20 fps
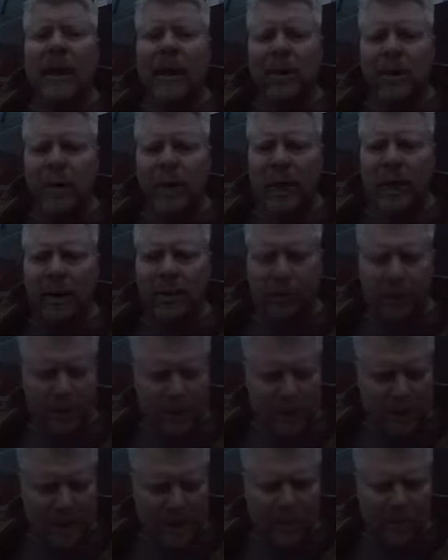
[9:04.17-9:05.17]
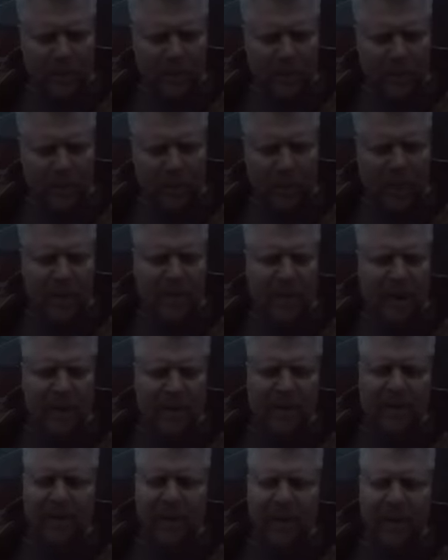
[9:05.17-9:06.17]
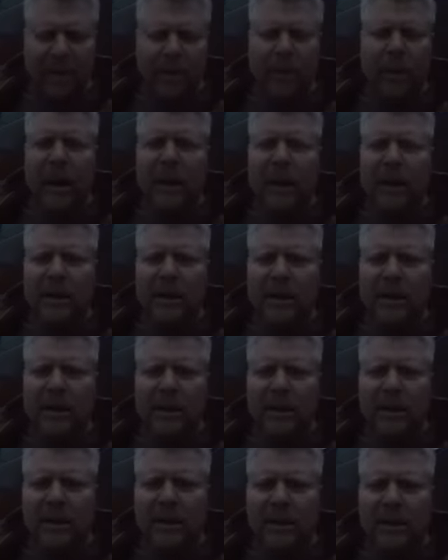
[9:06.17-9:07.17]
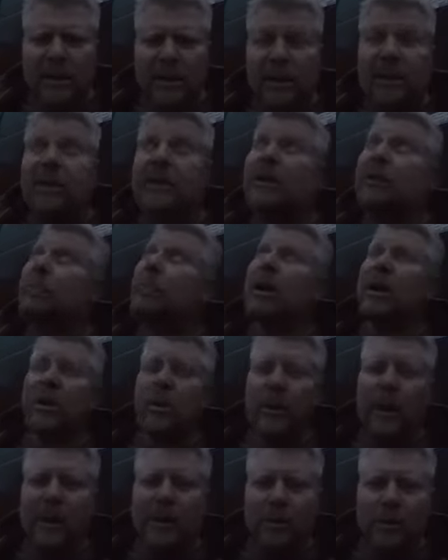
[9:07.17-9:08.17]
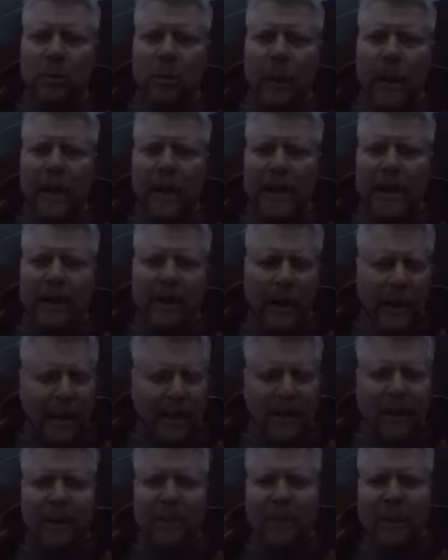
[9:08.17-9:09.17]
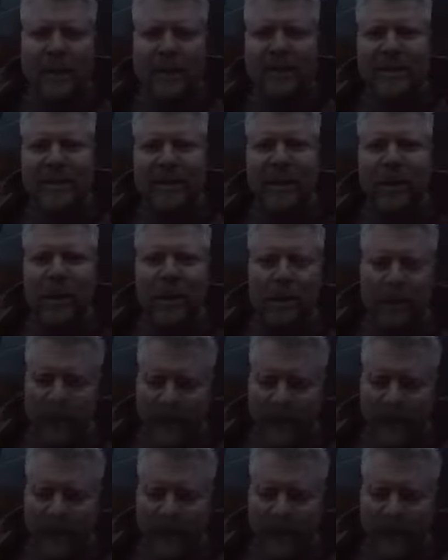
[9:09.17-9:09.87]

healthcare, for example, while I'm on the fucking rant. And by the way, it's raining lightly and my cigar